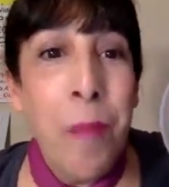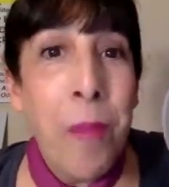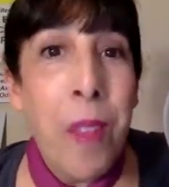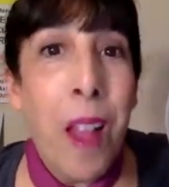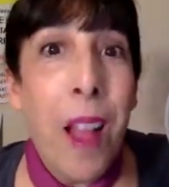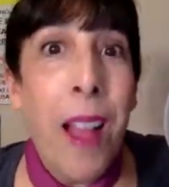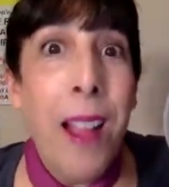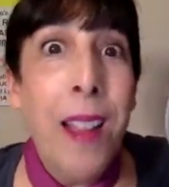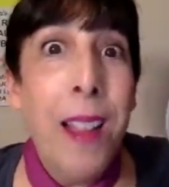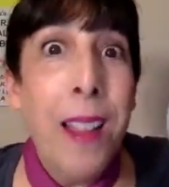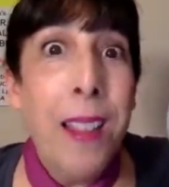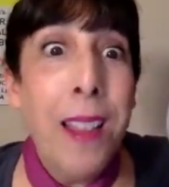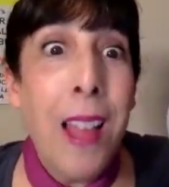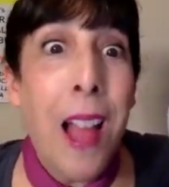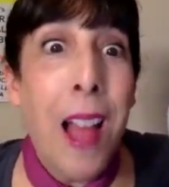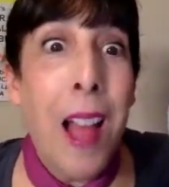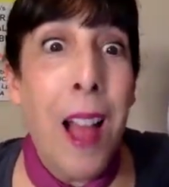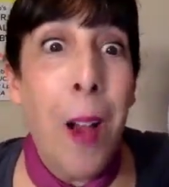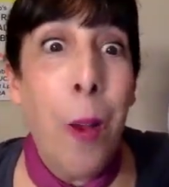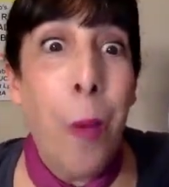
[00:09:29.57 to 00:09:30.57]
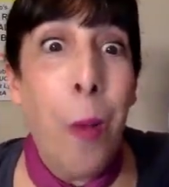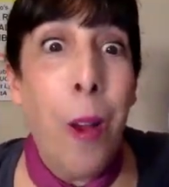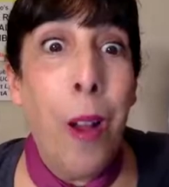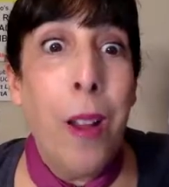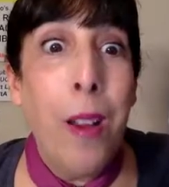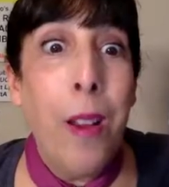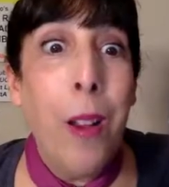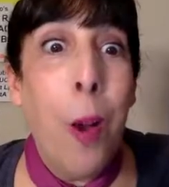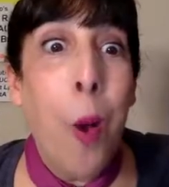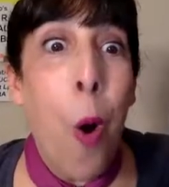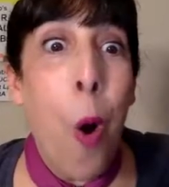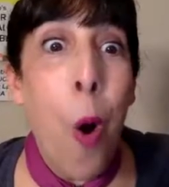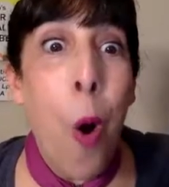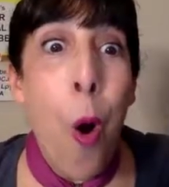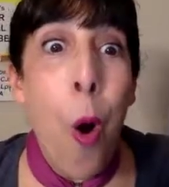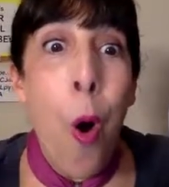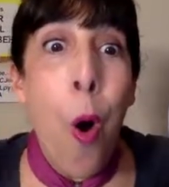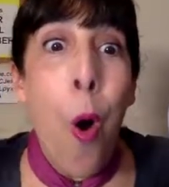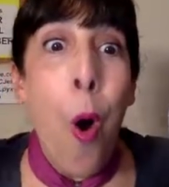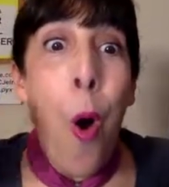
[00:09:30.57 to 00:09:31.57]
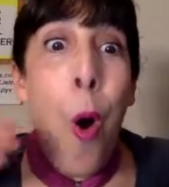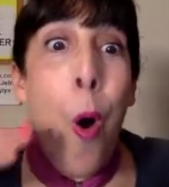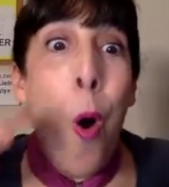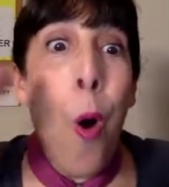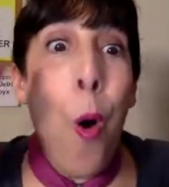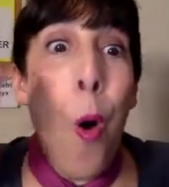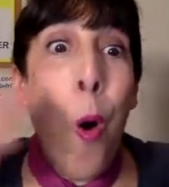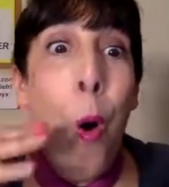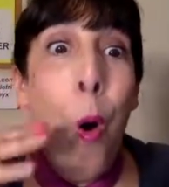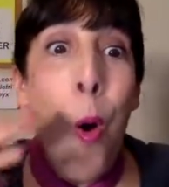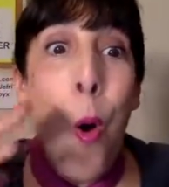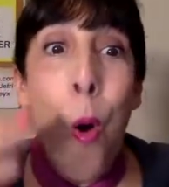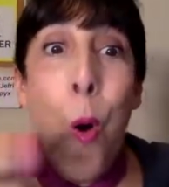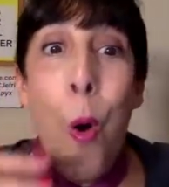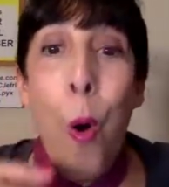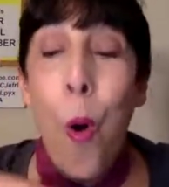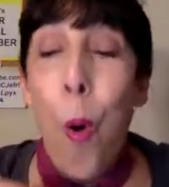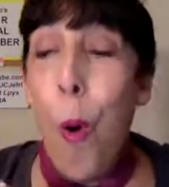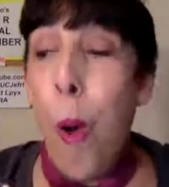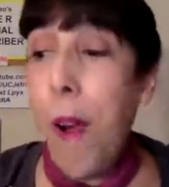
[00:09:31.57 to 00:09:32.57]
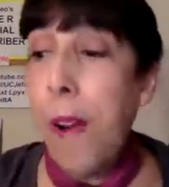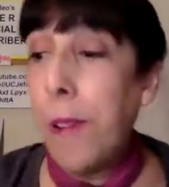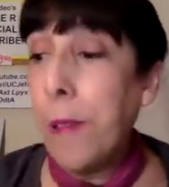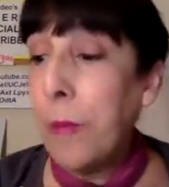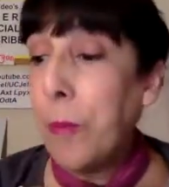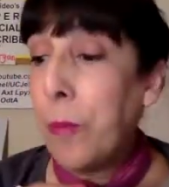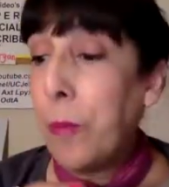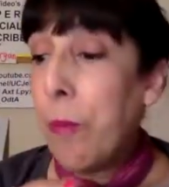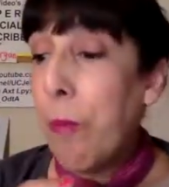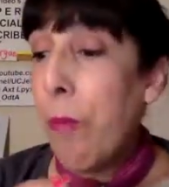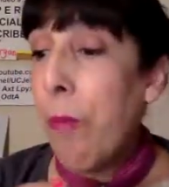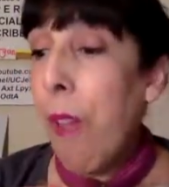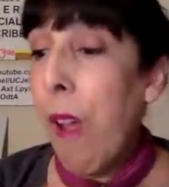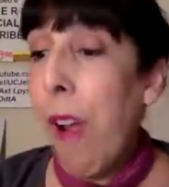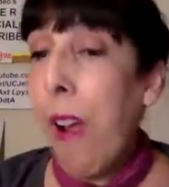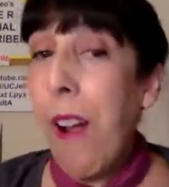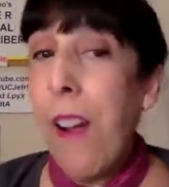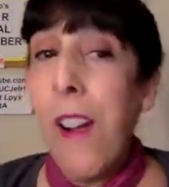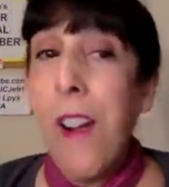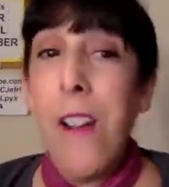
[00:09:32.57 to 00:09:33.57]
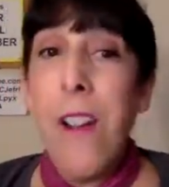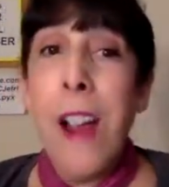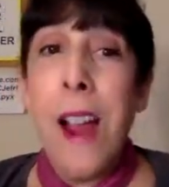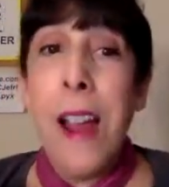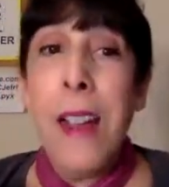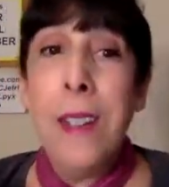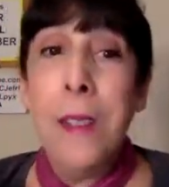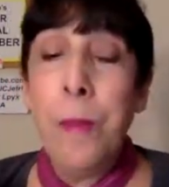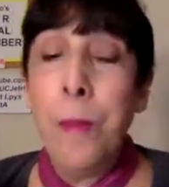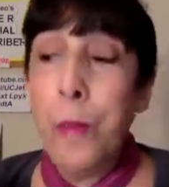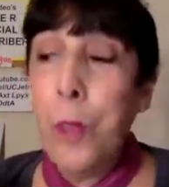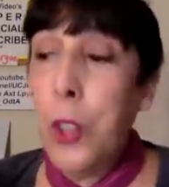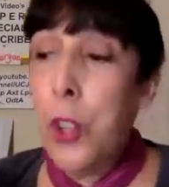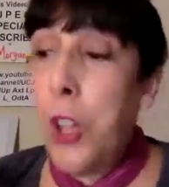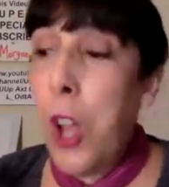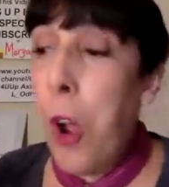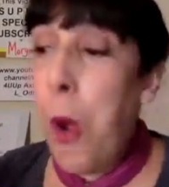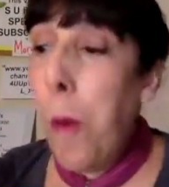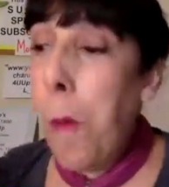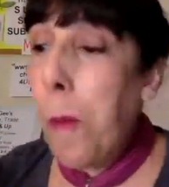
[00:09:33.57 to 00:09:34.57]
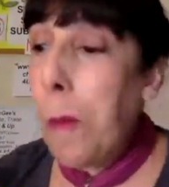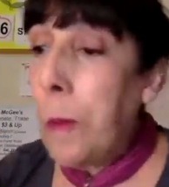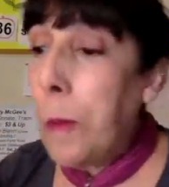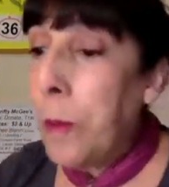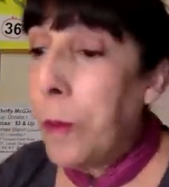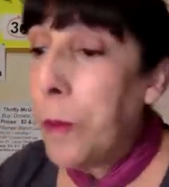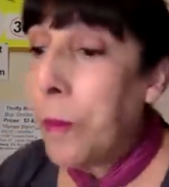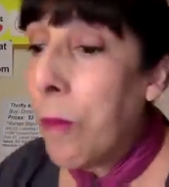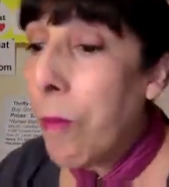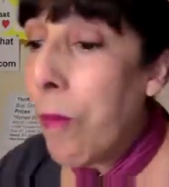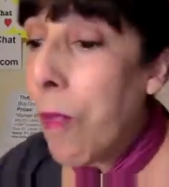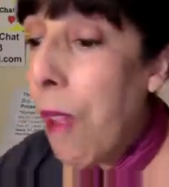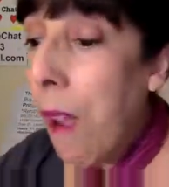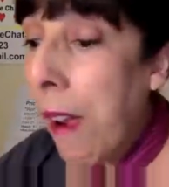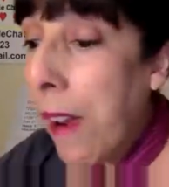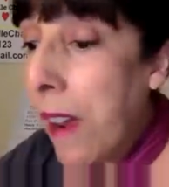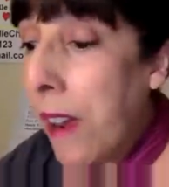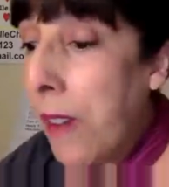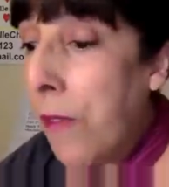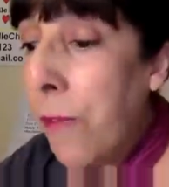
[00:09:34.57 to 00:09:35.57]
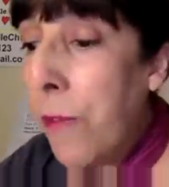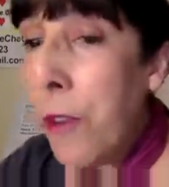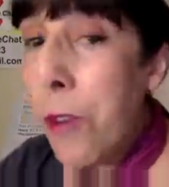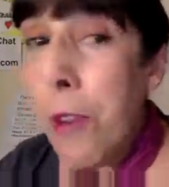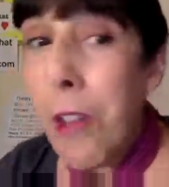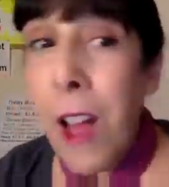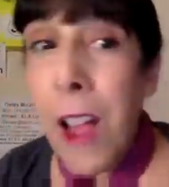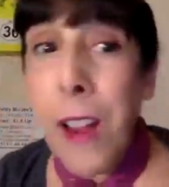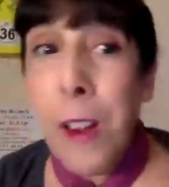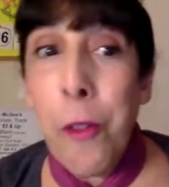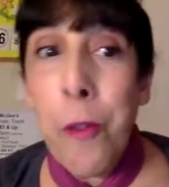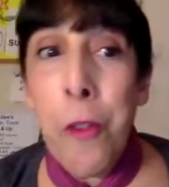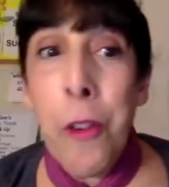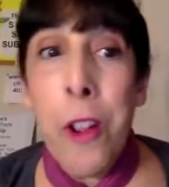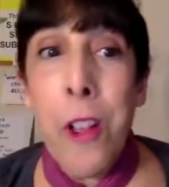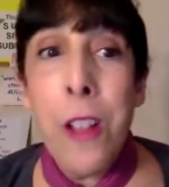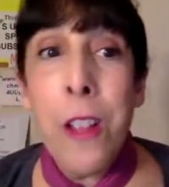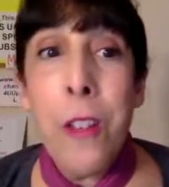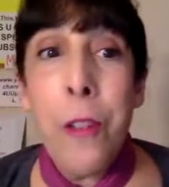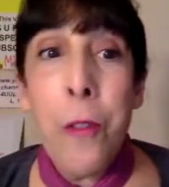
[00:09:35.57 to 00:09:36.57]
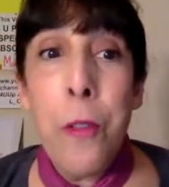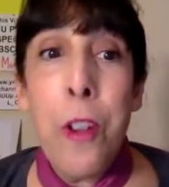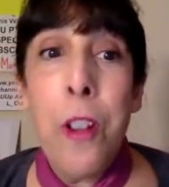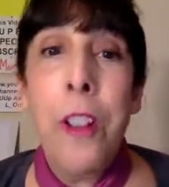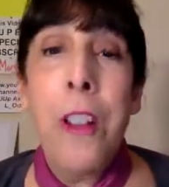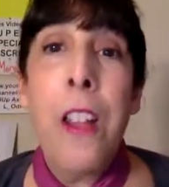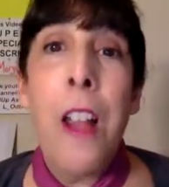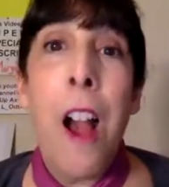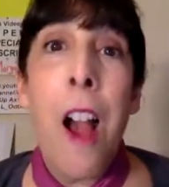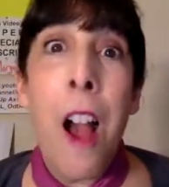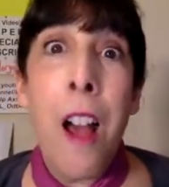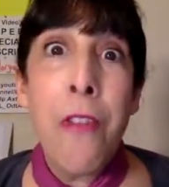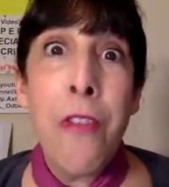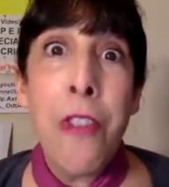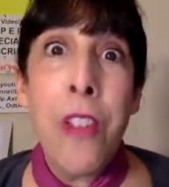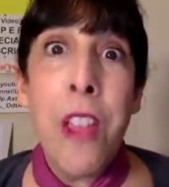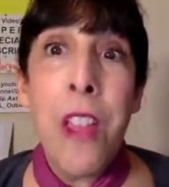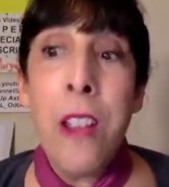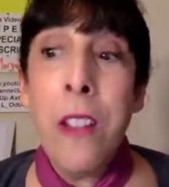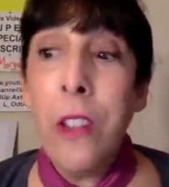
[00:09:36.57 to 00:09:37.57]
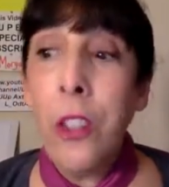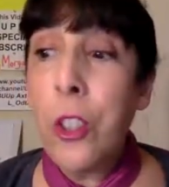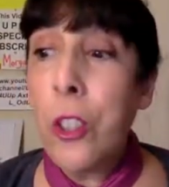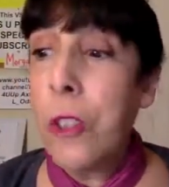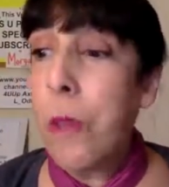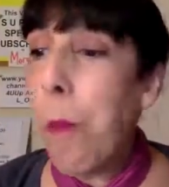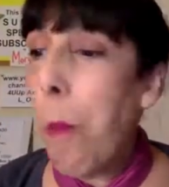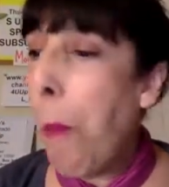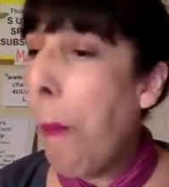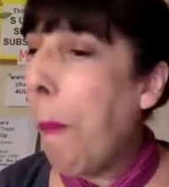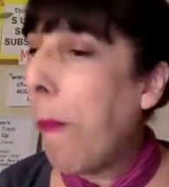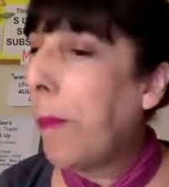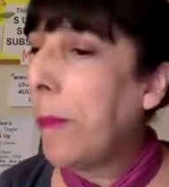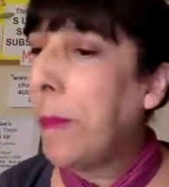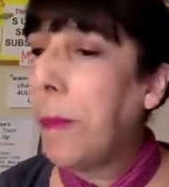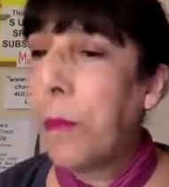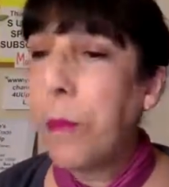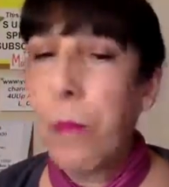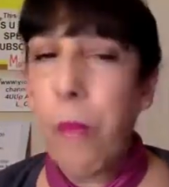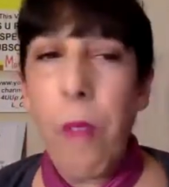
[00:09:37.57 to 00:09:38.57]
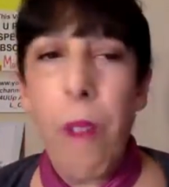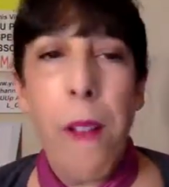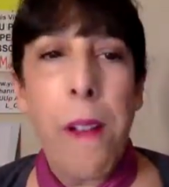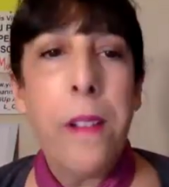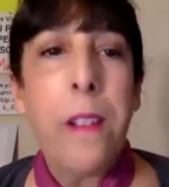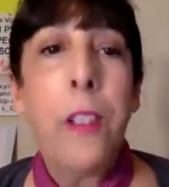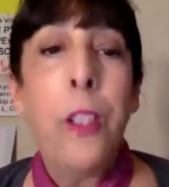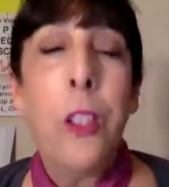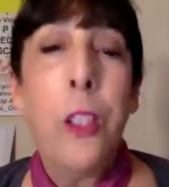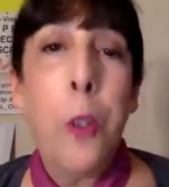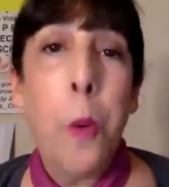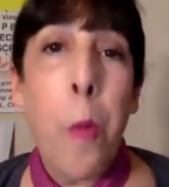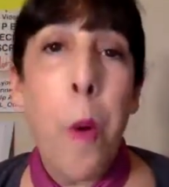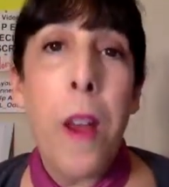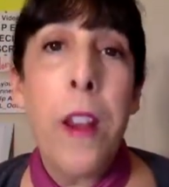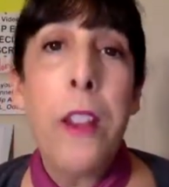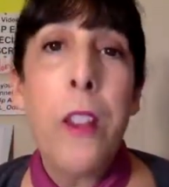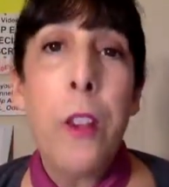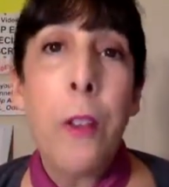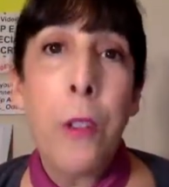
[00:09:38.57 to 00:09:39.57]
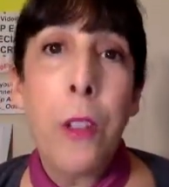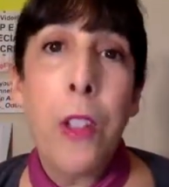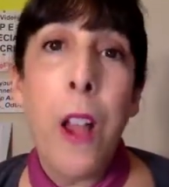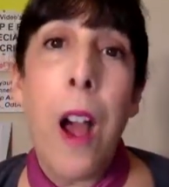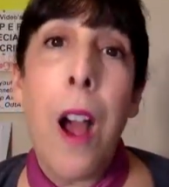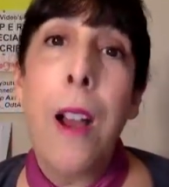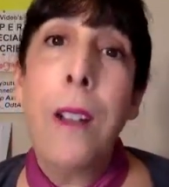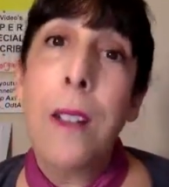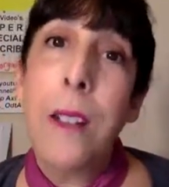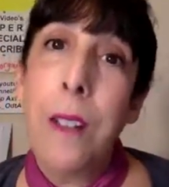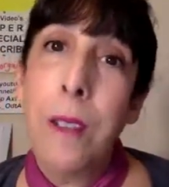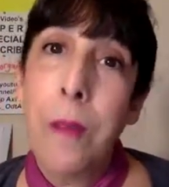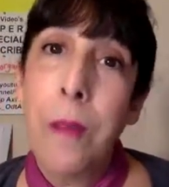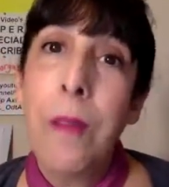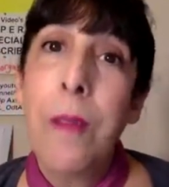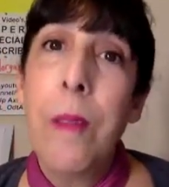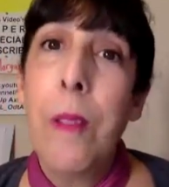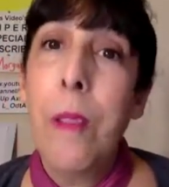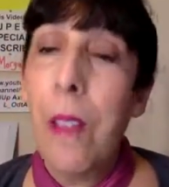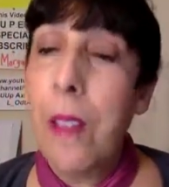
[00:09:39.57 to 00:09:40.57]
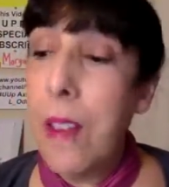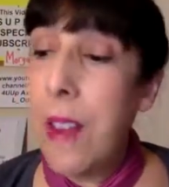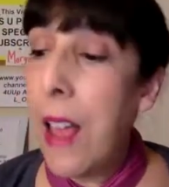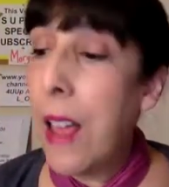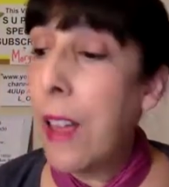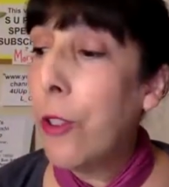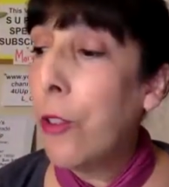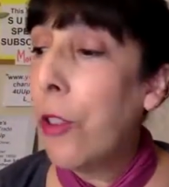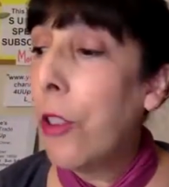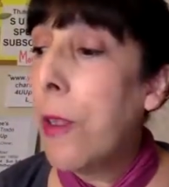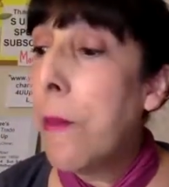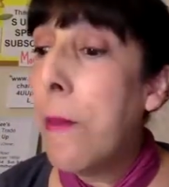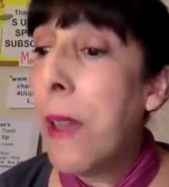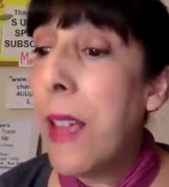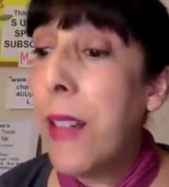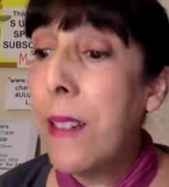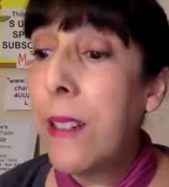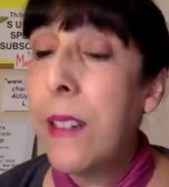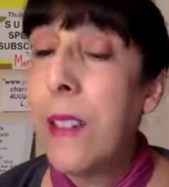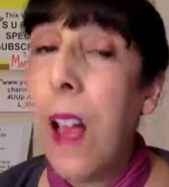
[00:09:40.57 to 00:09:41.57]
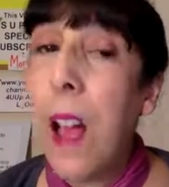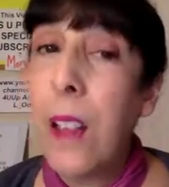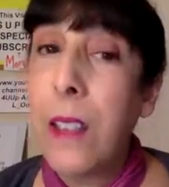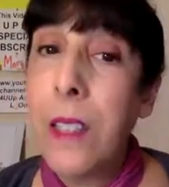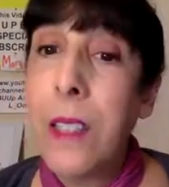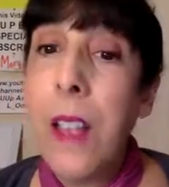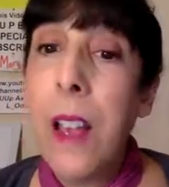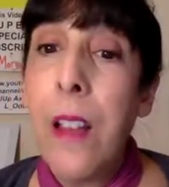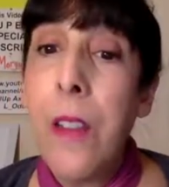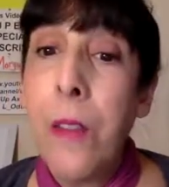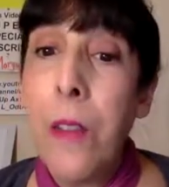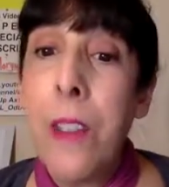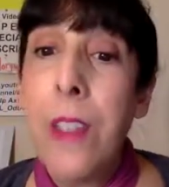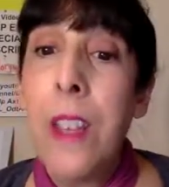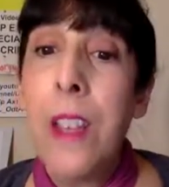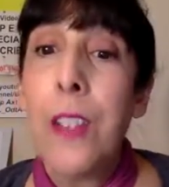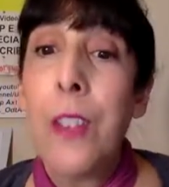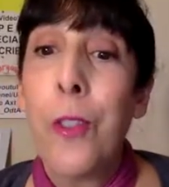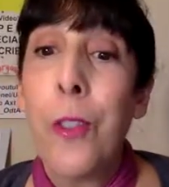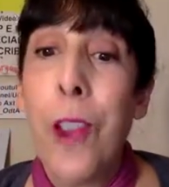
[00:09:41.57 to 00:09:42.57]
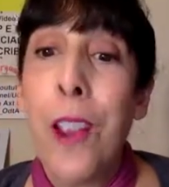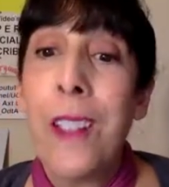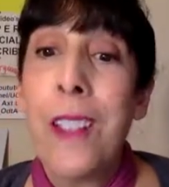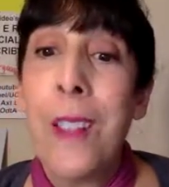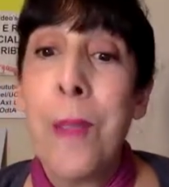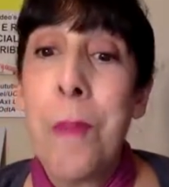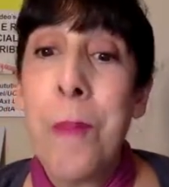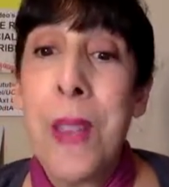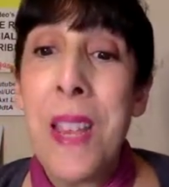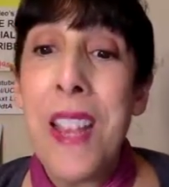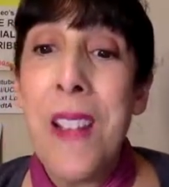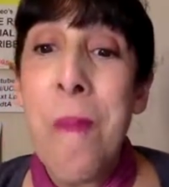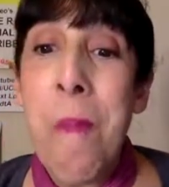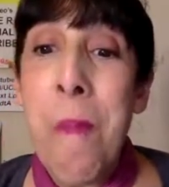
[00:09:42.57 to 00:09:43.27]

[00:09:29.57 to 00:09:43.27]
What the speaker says: I got the hot one. Woo. All right. So if you like really, really hot things, you want to use hot, naturally made salsa for this recipe.